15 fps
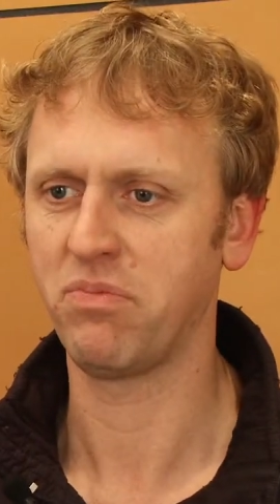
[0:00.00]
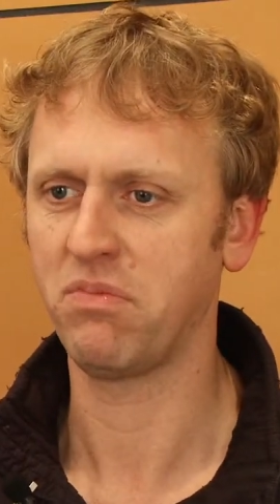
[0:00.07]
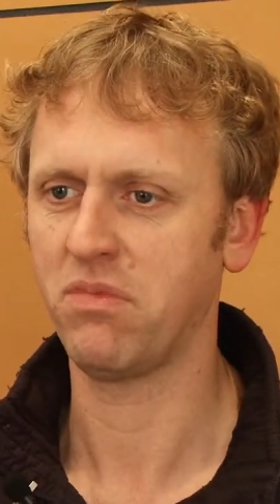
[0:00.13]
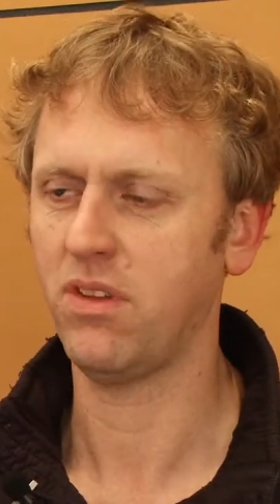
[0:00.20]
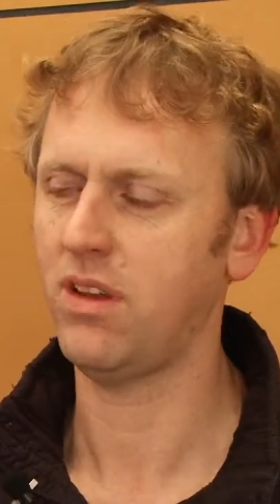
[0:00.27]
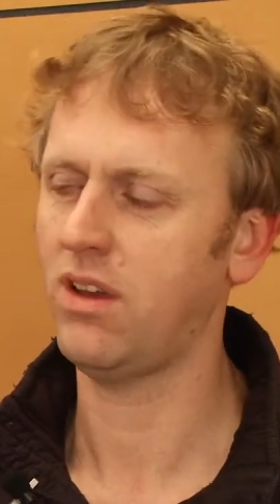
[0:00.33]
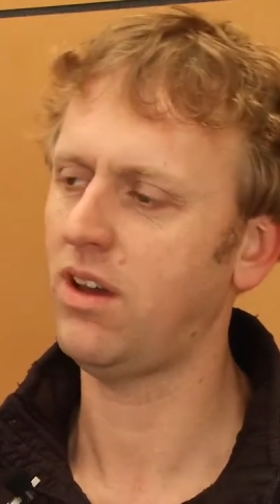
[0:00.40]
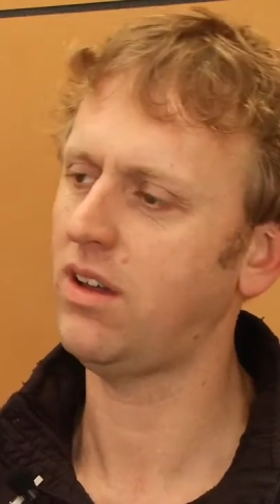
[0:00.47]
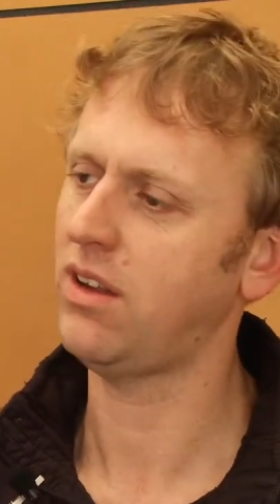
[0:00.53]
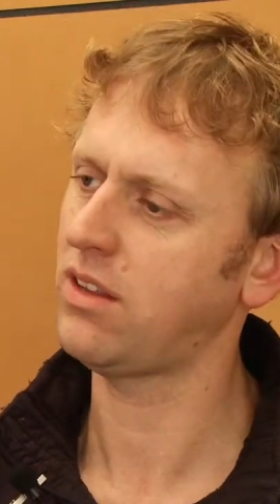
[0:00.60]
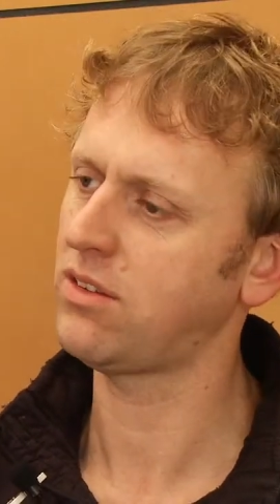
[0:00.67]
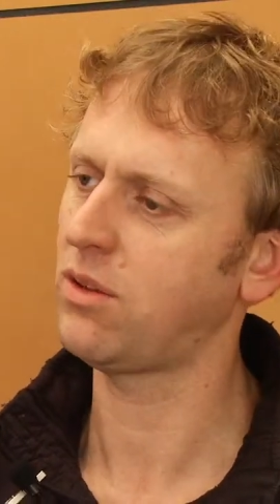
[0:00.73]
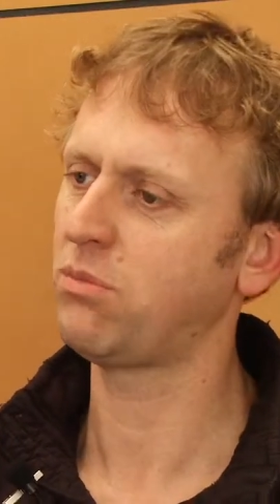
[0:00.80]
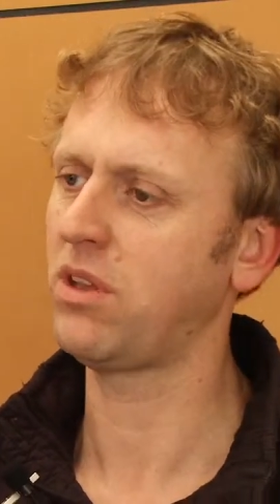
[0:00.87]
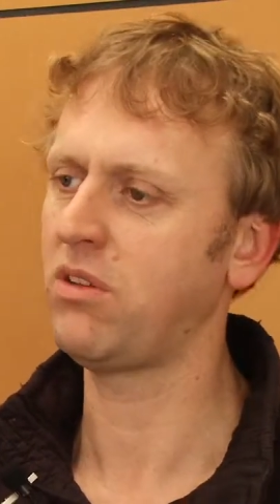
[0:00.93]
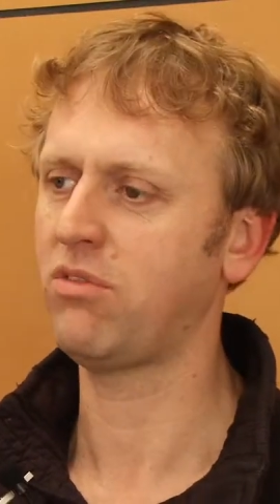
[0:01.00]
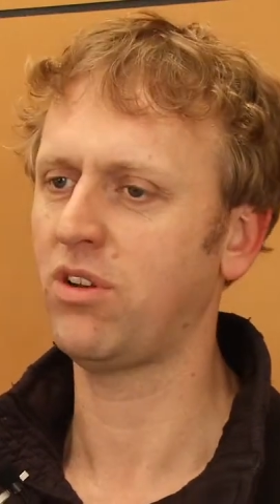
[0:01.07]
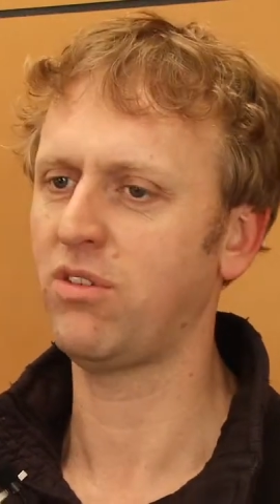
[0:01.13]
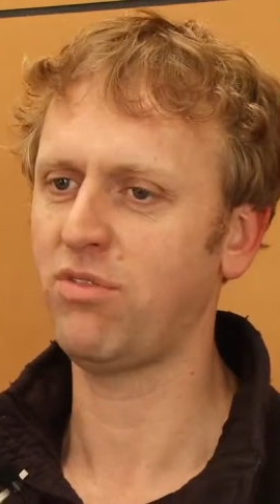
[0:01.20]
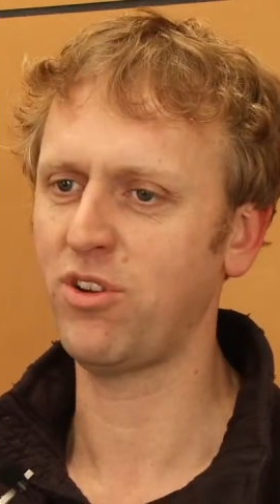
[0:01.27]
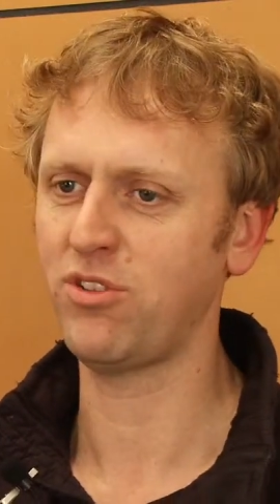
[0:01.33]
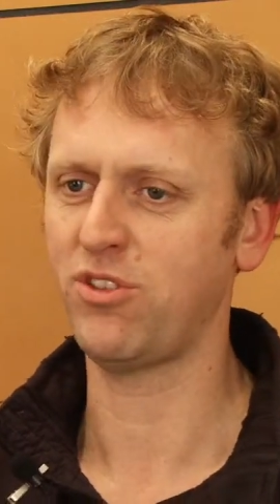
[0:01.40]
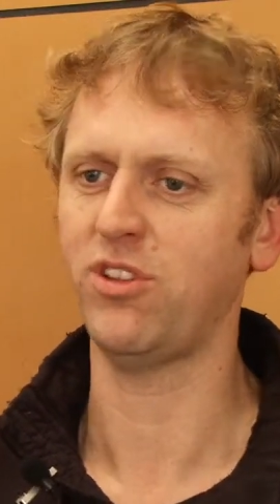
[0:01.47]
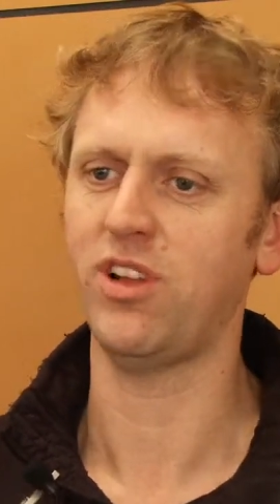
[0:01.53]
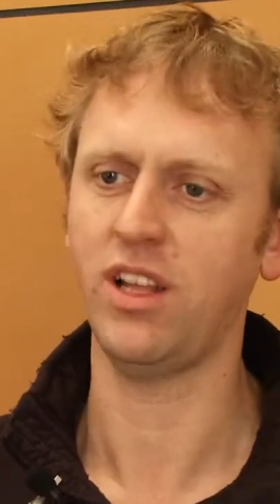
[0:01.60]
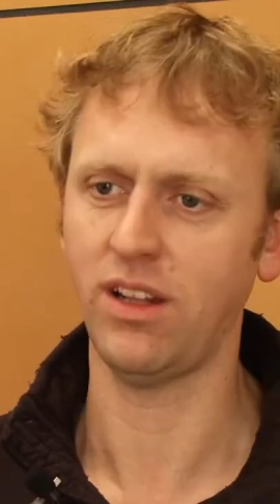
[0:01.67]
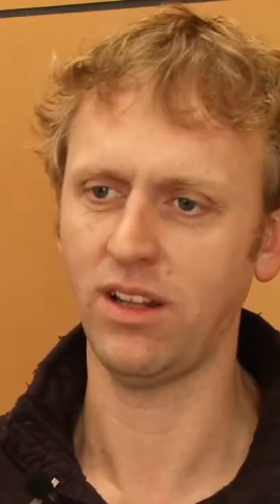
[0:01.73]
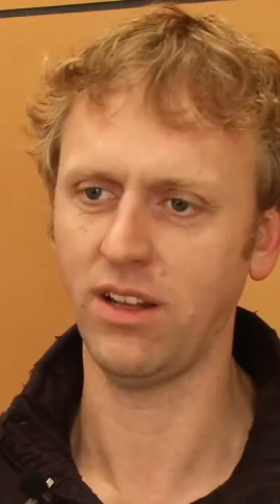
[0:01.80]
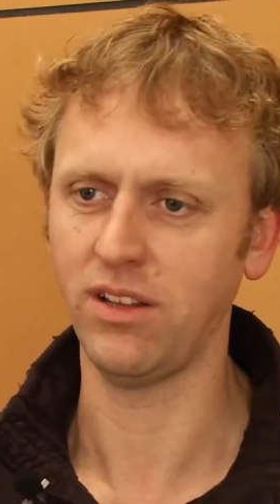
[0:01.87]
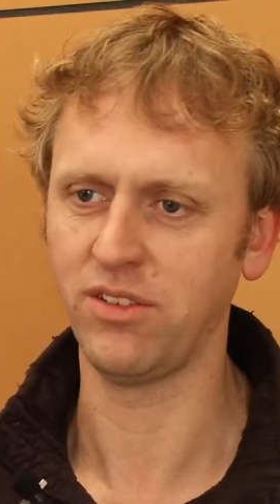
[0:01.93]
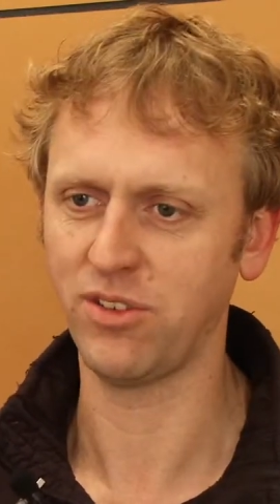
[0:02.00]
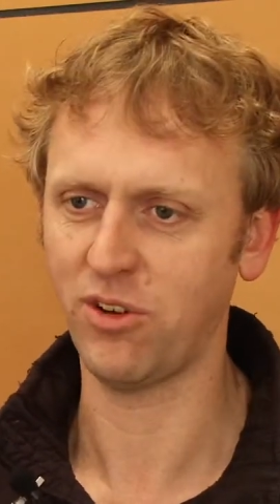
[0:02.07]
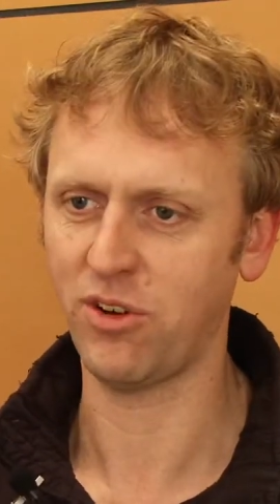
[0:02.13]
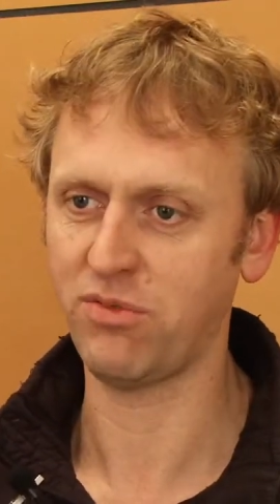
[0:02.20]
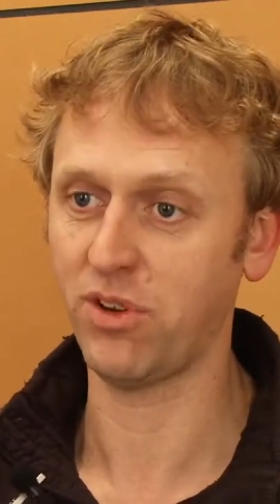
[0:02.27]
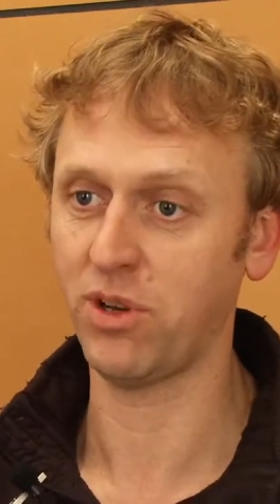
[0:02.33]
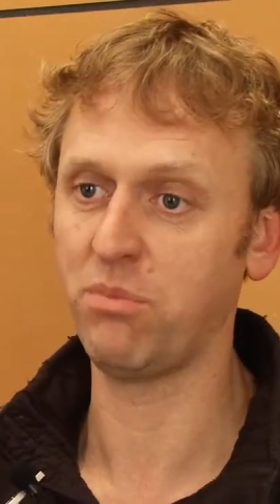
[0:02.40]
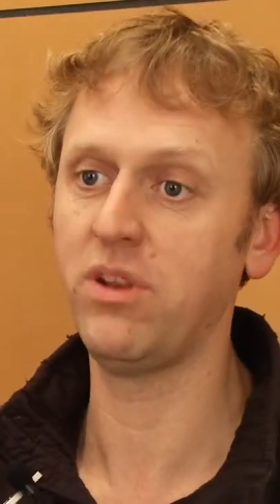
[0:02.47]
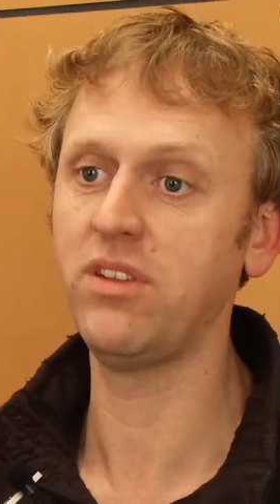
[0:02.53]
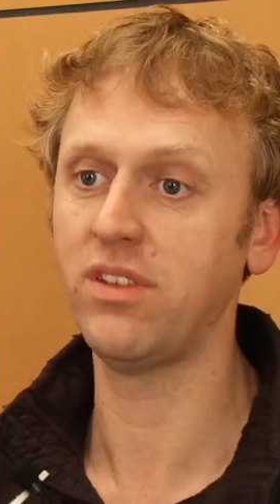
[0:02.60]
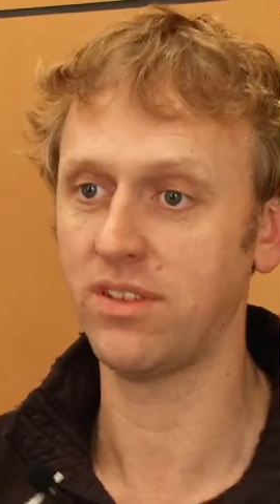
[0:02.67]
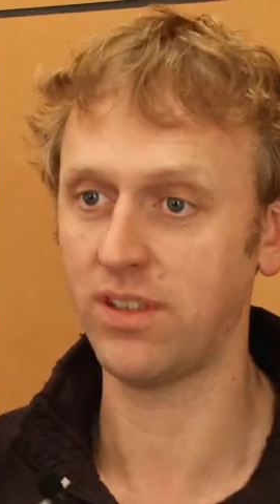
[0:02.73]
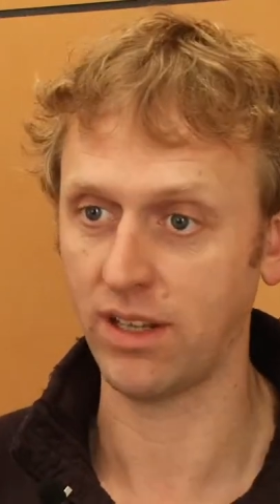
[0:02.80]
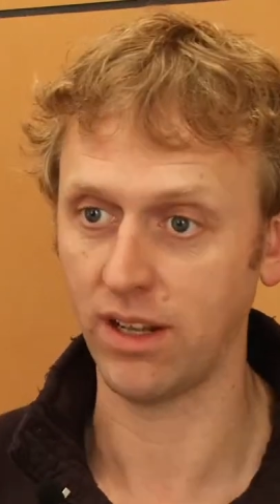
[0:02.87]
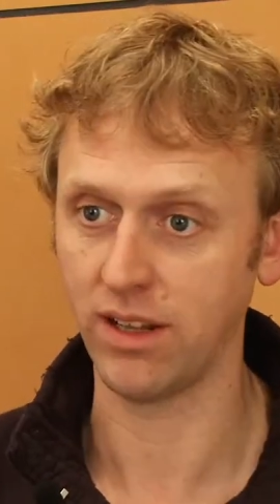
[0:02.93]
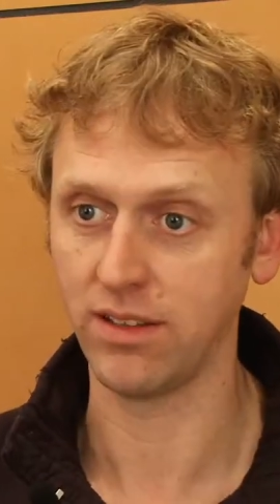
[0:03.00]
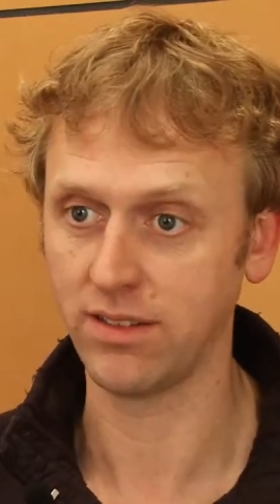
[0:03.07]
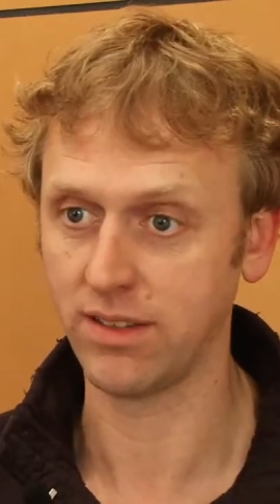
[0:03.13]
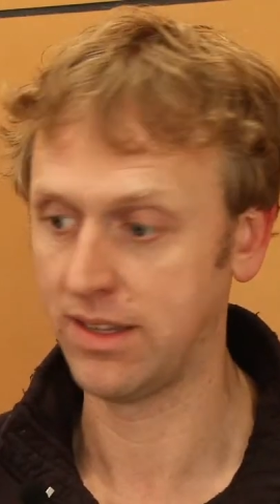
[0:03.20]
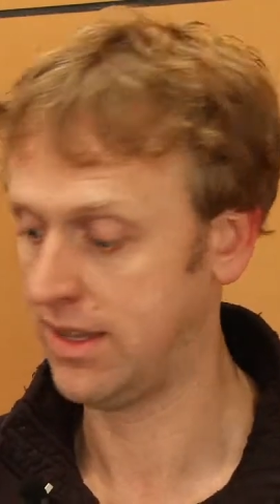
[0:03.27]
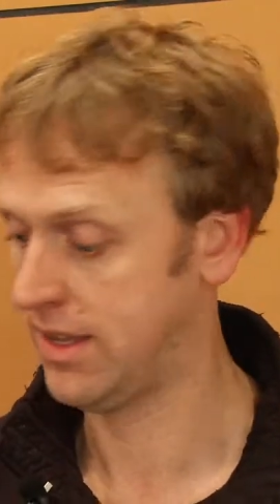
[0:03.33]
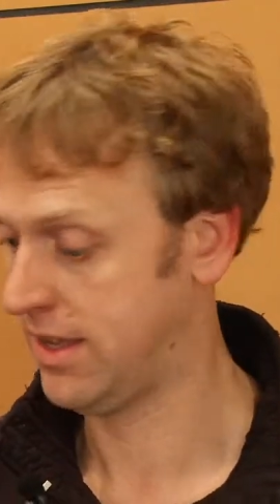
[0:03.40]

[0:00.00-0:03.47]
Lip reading: Nah, that's something for the functional analyst or for the business analyst.